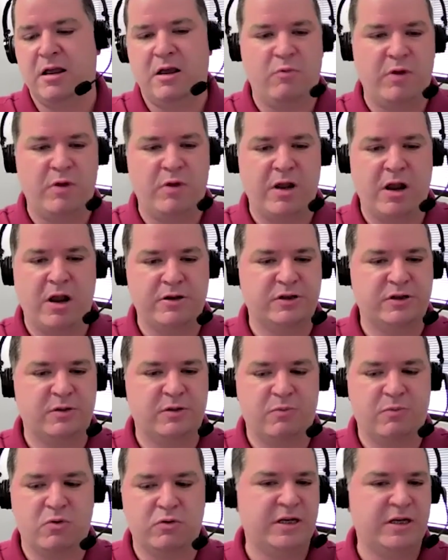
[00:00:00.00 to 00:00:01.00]
We only
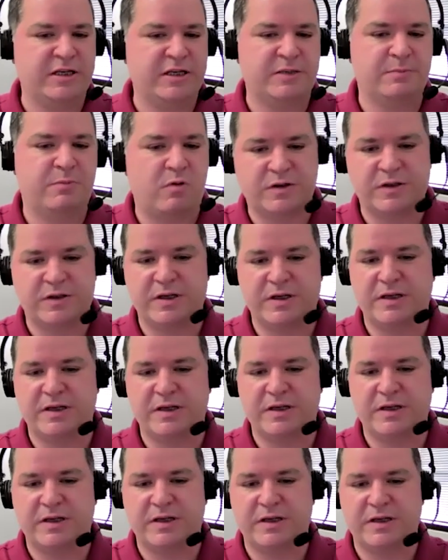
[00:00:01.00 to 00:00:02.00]
support these
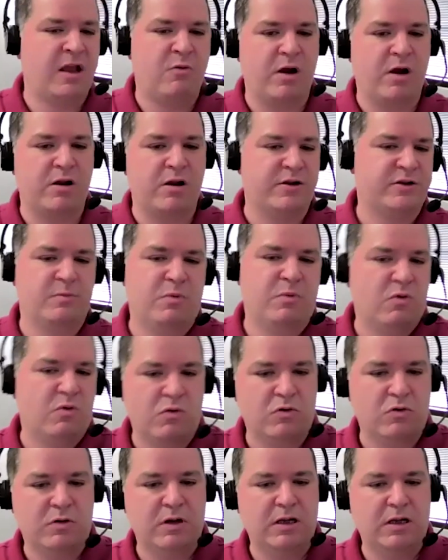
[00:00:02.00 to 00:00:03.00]
processors. We only
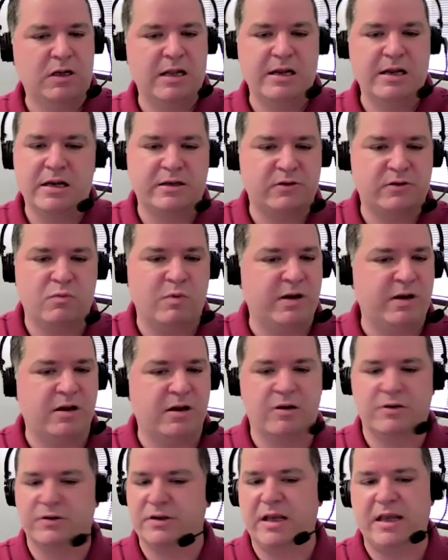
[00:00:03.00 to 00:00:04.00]
support Linux or
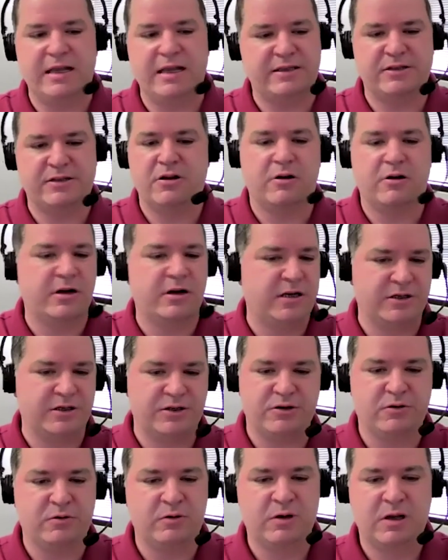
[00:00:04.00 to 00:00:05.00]
Windows. It's not an
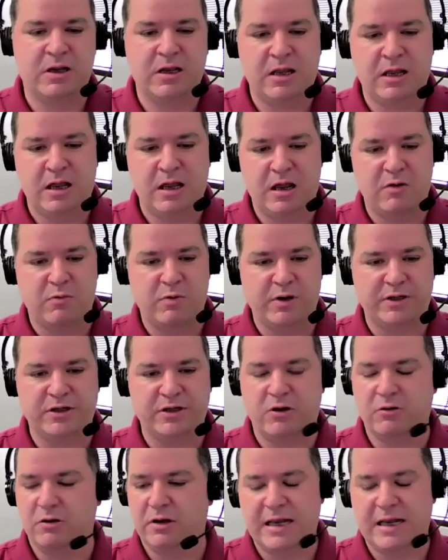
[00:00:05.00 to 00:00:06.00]
issue. We're
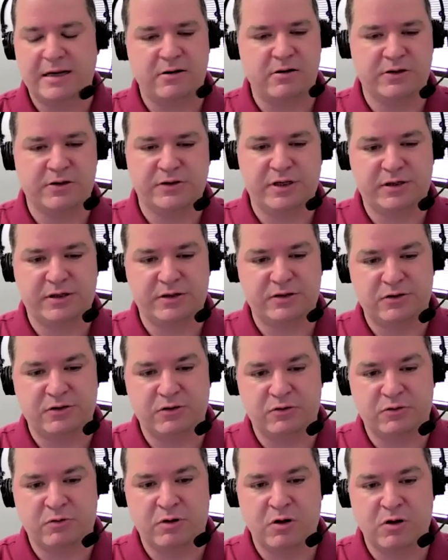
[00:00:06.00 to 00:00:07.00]
totally agnostic
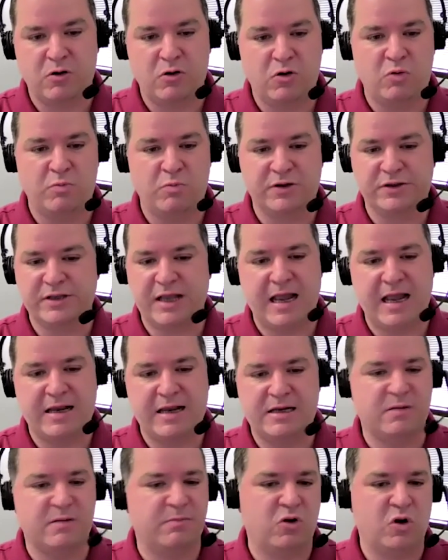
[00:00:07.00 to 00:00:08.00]
to almost
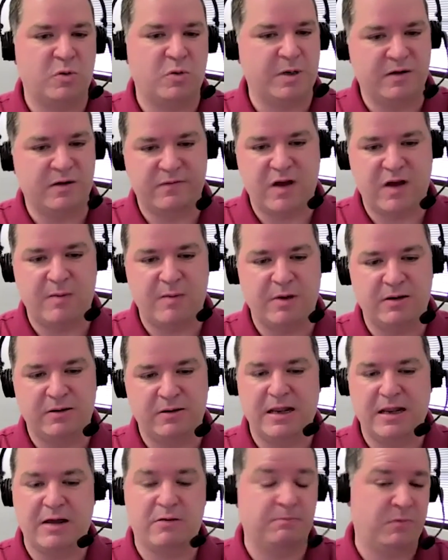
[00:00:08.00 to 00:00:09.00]
any deployment environment.
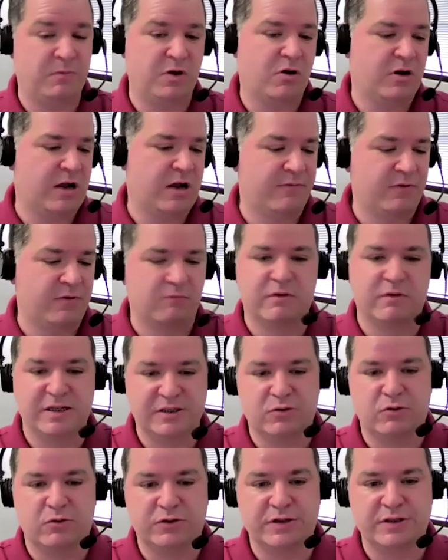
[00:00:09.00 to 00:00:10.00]
Now, you've got to have the
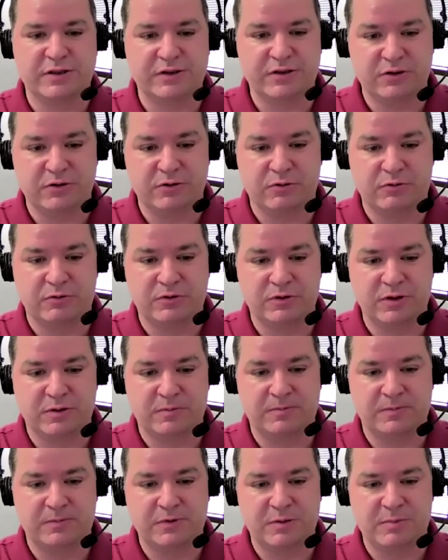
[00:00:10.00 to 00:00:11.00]
resources to
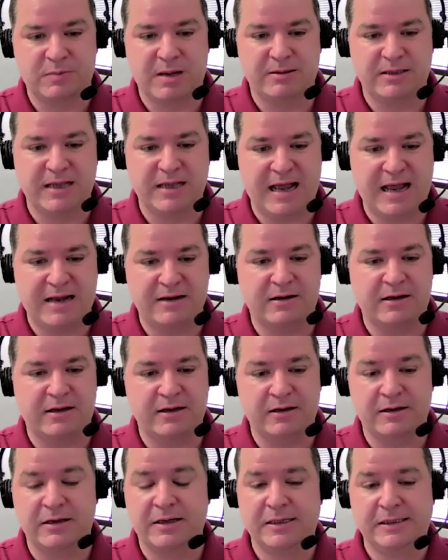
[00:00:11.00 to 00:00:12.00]
be able to handle it.